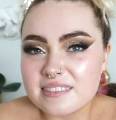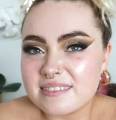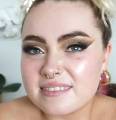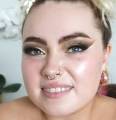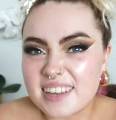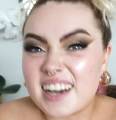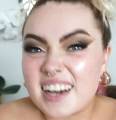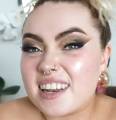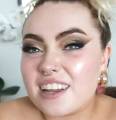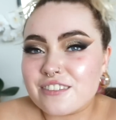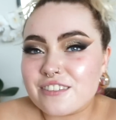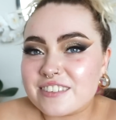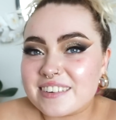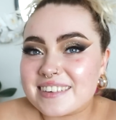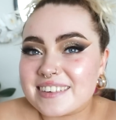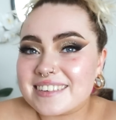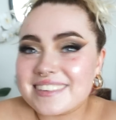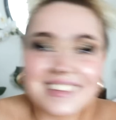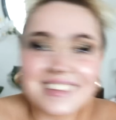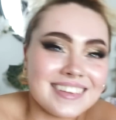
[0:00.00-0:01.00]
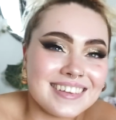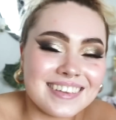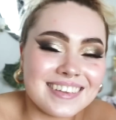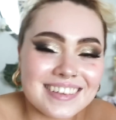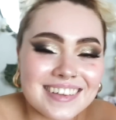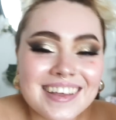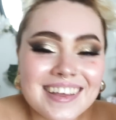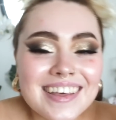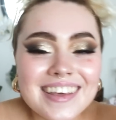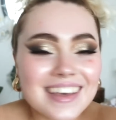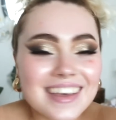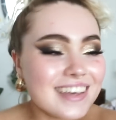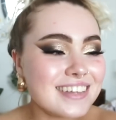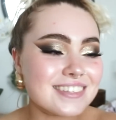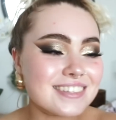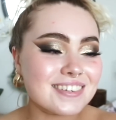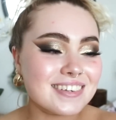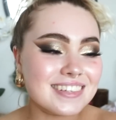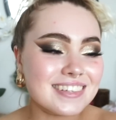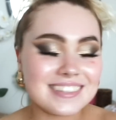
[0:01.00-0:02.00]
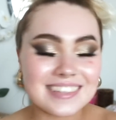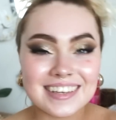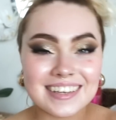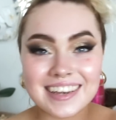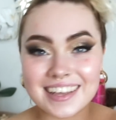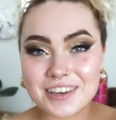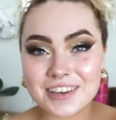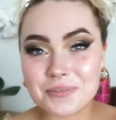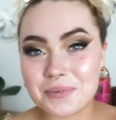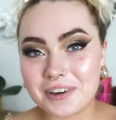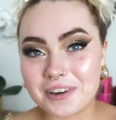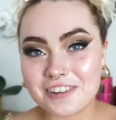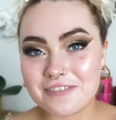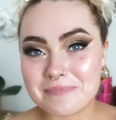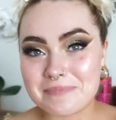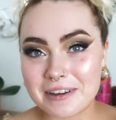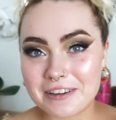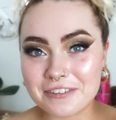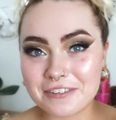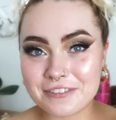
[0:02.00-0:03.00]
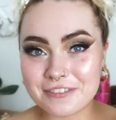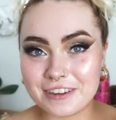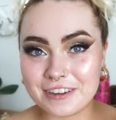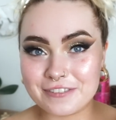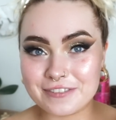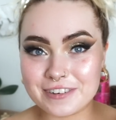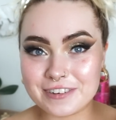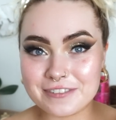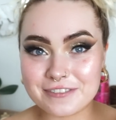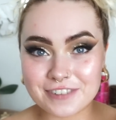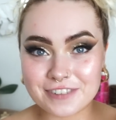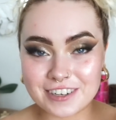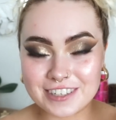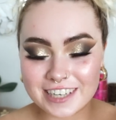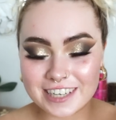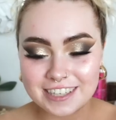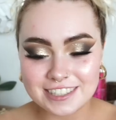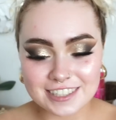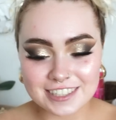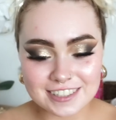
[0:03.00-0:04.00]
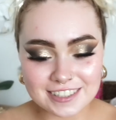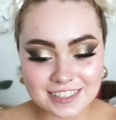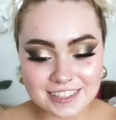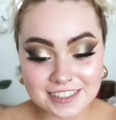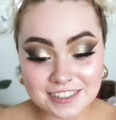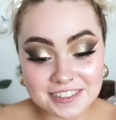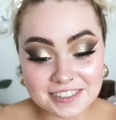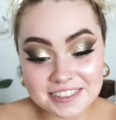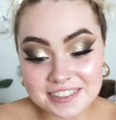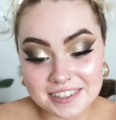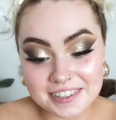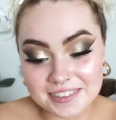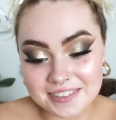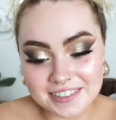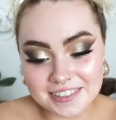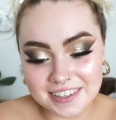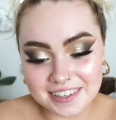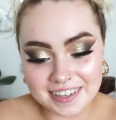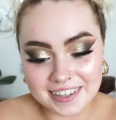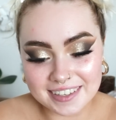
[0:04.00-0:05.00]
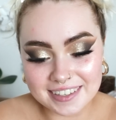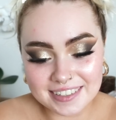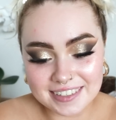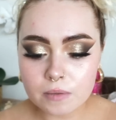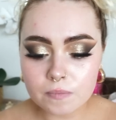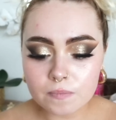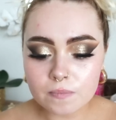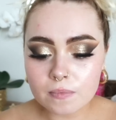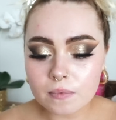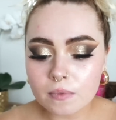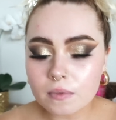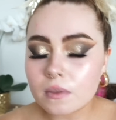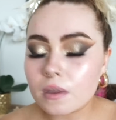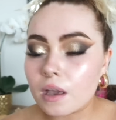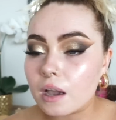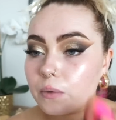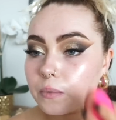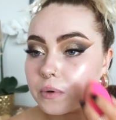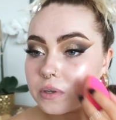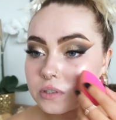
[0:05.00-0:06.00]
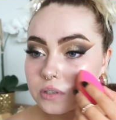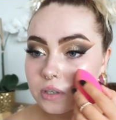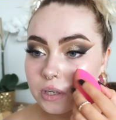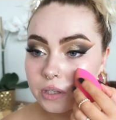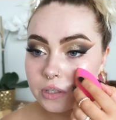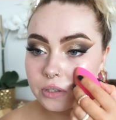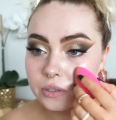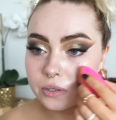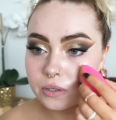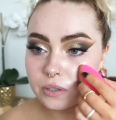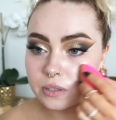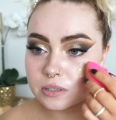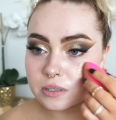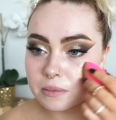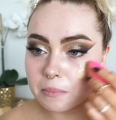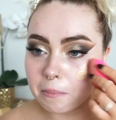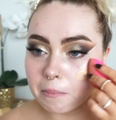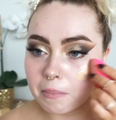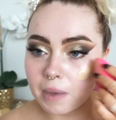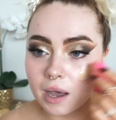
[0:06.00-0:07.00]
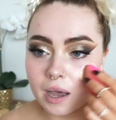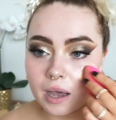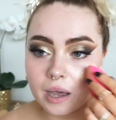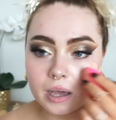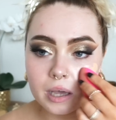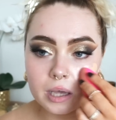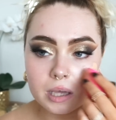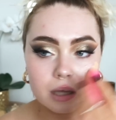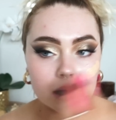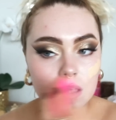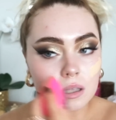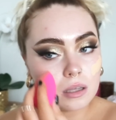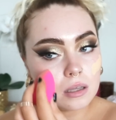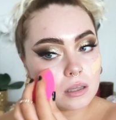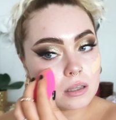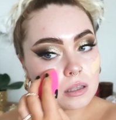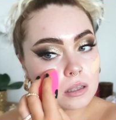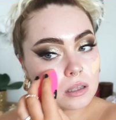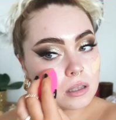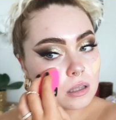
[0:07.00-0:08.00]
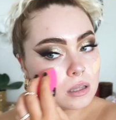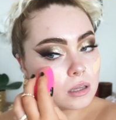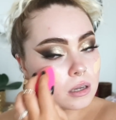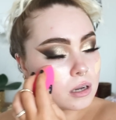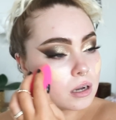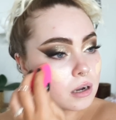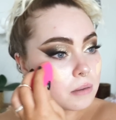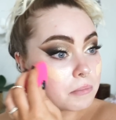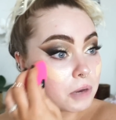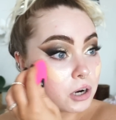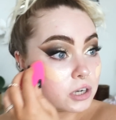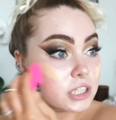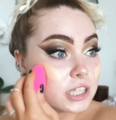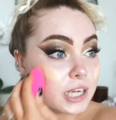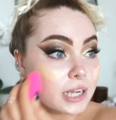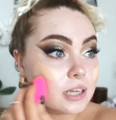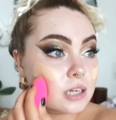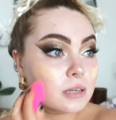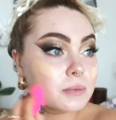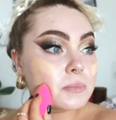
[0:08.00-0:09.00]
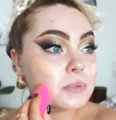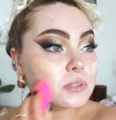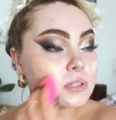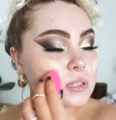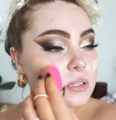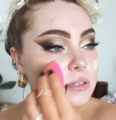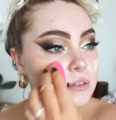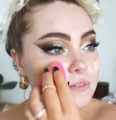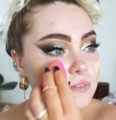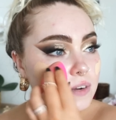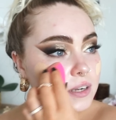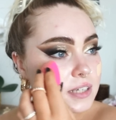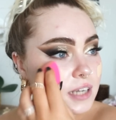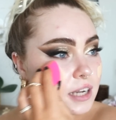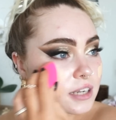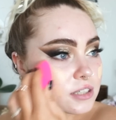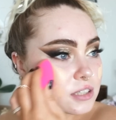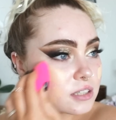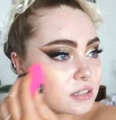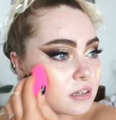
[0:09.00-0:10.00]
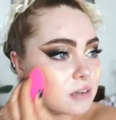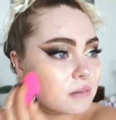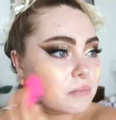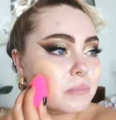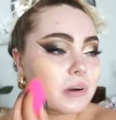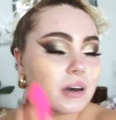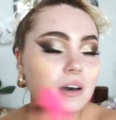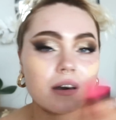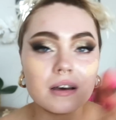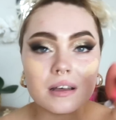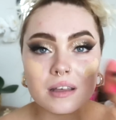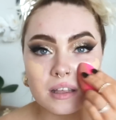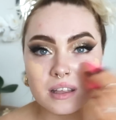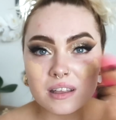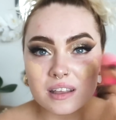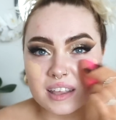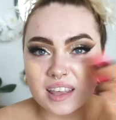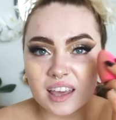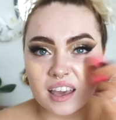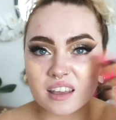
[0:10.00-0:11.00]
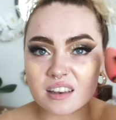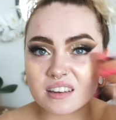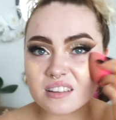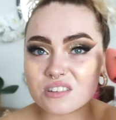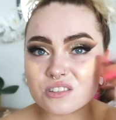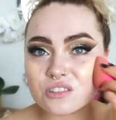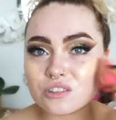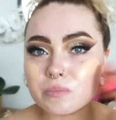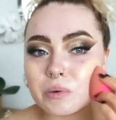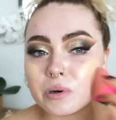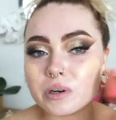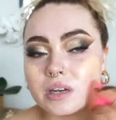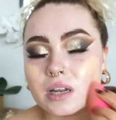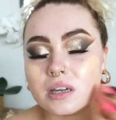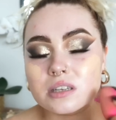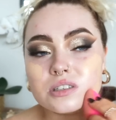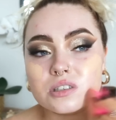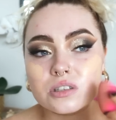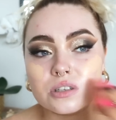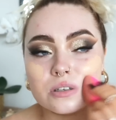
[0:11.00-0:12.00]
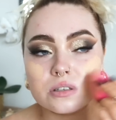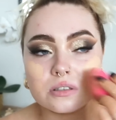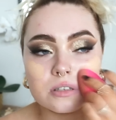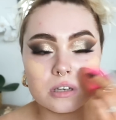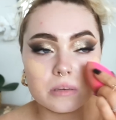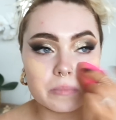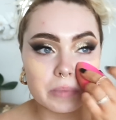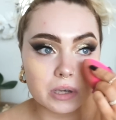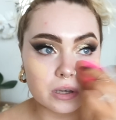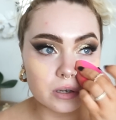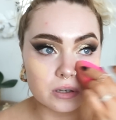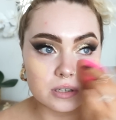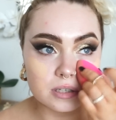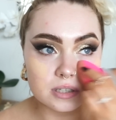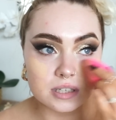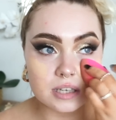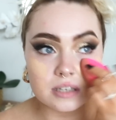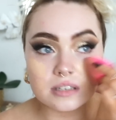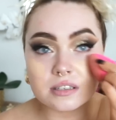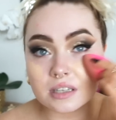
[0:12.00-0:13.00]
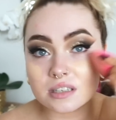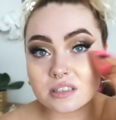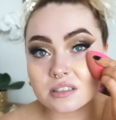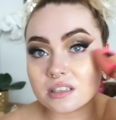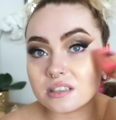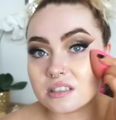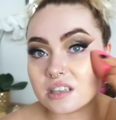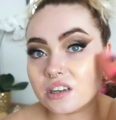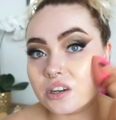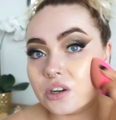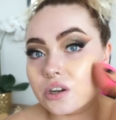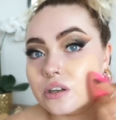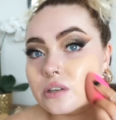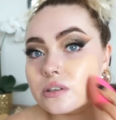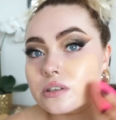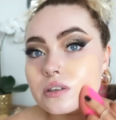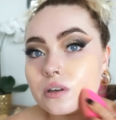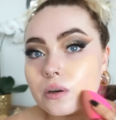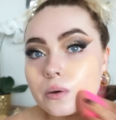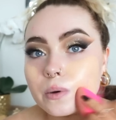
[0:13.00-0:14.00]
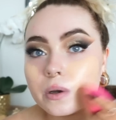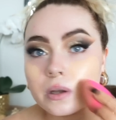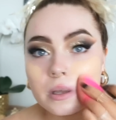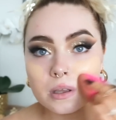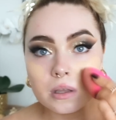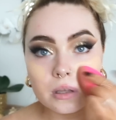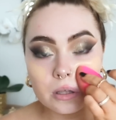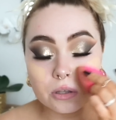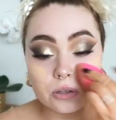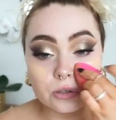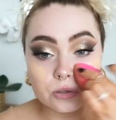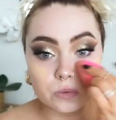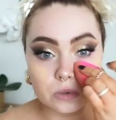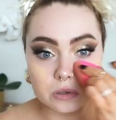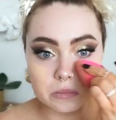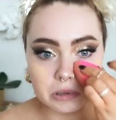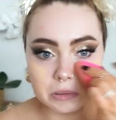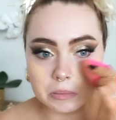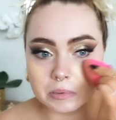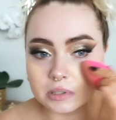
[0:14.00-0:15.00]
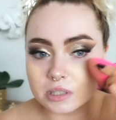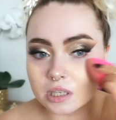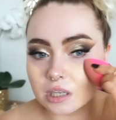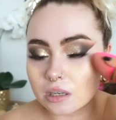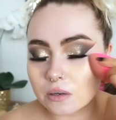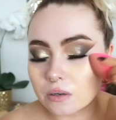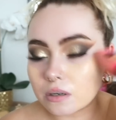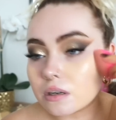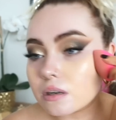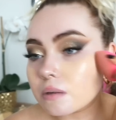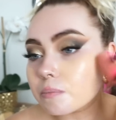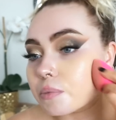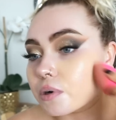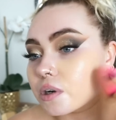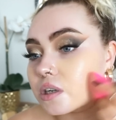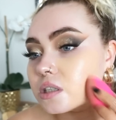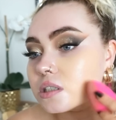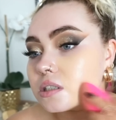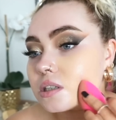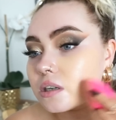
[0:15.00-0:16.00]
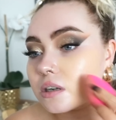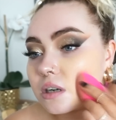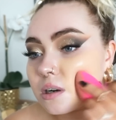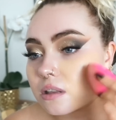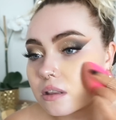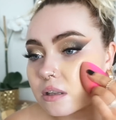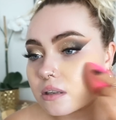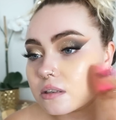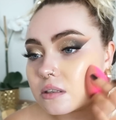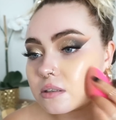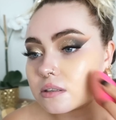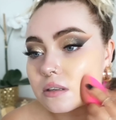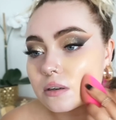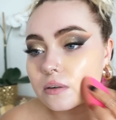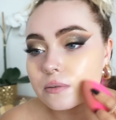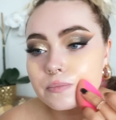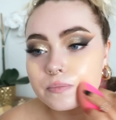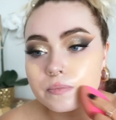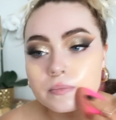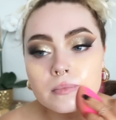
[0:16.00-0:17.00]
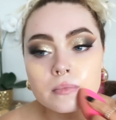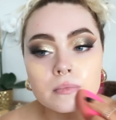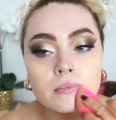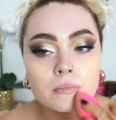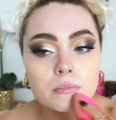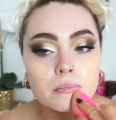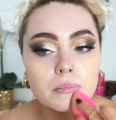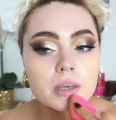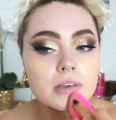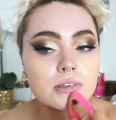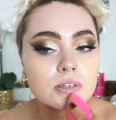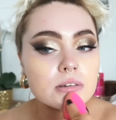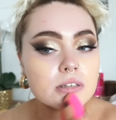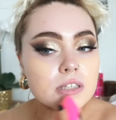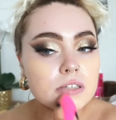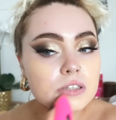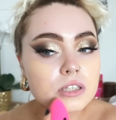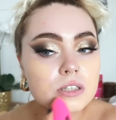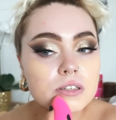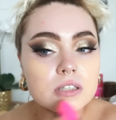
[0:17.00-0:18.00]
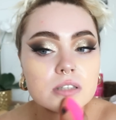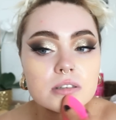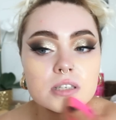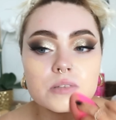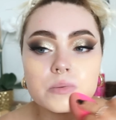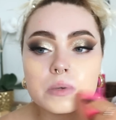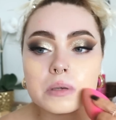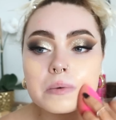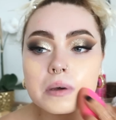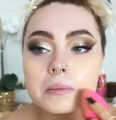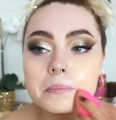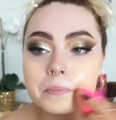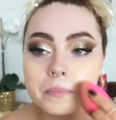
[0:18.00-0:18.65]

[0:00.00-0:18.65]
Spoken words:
I love it. It's honestly like one of my favourite foundations. It's so, so good. I was going to use my Marc Jacobs foundation, but again, there's no point in actually using it because it's discontinued, so you wouldn't be able to purchase it or anything, so as I'll just use this sweet one.